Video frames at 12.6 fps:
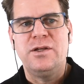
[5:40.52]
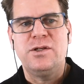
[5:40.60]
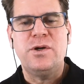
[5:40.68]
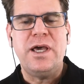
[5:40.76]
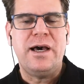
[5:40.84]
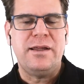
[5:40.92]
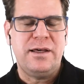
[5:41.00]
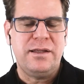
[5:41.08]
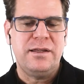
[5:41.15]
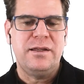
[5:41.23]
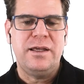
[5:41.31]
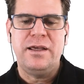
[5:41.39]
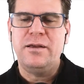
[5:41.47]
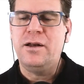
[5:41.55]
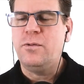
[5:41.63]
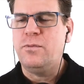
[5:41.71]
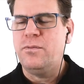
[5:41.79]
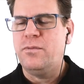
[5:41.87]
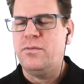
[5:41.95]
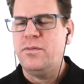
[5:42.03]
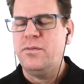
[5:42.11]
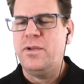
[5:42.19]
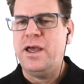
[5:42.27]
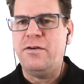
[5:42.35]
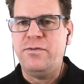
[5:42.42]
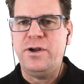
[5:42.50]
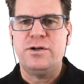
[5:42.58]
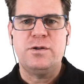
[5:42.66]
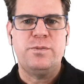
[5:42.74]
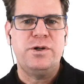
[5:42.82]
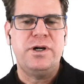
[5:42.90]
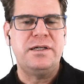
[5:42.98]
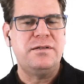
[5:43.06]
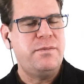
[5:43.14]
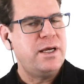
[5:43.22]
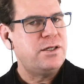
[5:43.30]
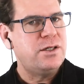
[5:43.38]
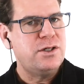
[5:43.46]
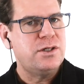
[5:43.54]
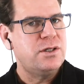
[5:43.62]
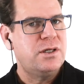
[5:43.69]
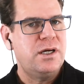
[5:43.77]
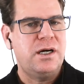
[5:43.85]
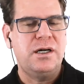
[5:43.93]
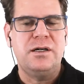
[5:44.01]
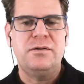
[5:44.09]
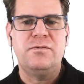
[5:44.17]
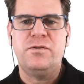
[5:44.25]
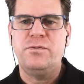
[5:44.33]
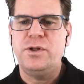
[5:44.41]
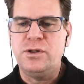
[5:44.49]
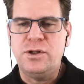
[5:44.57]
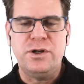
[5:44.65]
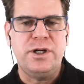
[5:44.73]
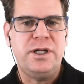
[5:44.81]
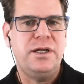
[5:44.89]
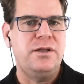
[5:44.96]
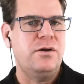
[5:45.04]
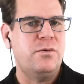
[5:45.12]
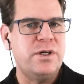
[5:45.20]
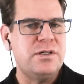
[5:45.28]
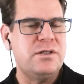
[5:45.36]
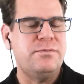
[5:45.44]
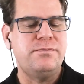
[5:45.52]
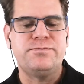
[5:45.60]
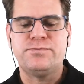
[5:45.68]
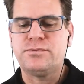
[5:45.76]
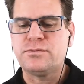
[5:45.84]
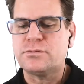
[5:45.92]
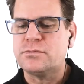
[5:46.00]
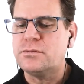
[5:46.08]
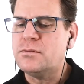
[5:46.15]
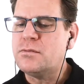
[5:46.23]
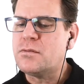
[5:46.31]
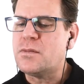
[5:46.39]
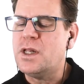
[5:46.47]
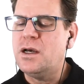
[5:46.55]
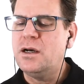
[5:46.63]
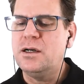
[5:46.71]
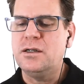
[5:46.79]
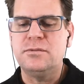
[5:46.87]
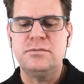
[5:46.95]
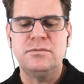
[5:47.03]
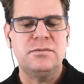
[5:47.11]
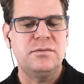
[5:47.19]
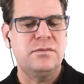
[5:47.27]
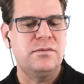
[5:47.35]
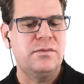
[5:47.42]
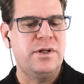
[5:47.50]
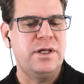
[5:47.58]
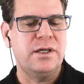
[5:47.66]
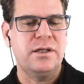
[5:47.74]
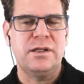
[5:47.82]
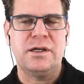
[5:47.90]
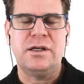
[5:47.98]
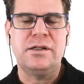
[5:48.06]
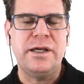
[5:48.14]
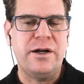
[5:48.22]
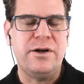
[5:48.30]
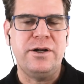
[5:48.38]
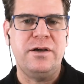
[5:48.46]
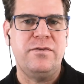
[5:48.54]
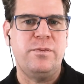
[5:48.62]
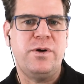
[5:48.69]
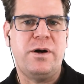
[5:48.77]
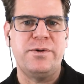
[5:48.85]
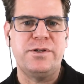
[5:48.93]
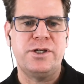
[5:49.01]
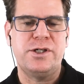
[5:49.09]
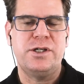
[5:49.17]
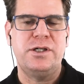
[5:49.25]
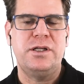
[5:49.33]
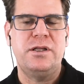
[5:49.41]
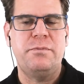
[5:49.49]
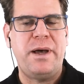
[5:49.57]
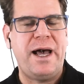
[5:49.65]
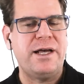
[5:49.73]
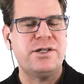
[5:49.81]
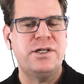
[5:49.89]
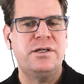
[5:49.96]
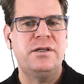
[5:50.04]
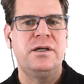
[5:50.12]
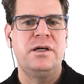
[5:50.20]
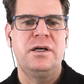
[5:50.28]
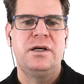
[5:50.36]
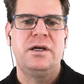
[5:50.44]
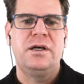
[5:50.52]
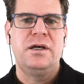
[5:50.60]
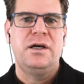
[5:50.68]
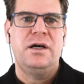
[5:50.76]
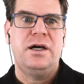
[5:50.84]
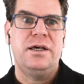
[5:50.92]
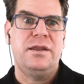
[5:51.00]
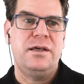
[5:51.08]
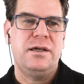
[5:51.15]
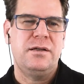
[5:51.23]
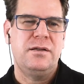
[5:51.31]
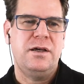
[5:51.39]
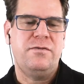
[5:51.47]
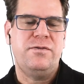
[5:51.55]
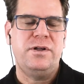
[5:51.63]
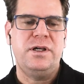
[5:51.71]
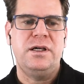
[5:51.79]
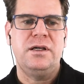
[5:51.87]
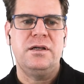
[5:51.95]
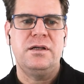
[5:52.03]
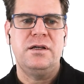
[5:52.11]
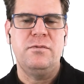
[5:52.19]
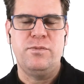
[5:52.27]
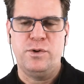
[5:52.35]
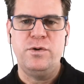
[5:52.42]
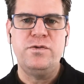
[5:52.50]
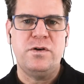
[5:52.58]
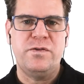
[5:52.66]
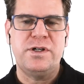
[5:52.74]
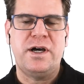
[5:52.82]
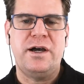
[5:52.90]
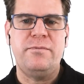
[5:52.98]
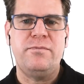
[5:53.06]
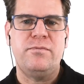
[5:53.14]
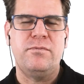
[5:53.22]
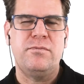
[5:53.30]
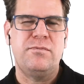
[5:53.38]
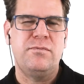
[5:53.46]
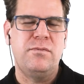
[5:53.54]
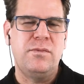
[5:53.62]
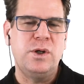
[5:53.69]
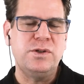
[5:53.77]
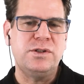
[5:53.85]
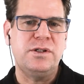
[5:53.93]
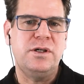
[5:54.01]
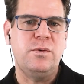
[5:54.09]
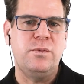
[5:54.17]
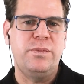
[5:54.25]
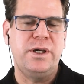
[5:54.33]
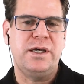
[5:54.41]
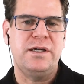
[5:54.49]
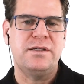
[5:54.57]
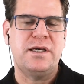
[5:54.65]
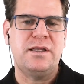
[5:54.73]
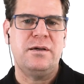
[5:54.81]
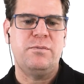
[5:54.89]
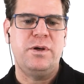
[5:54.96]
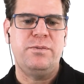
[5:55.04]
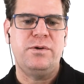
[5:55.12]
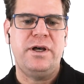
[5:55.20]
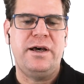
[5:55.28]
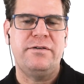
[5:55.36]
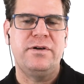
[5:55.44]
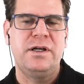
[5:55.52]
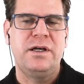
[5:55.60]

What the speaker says: yeah, every entrepreneur has a message from their learning and their wisdom. The clarity of the proposition and the passion, I think, definitely improves over time, mostly because I think people have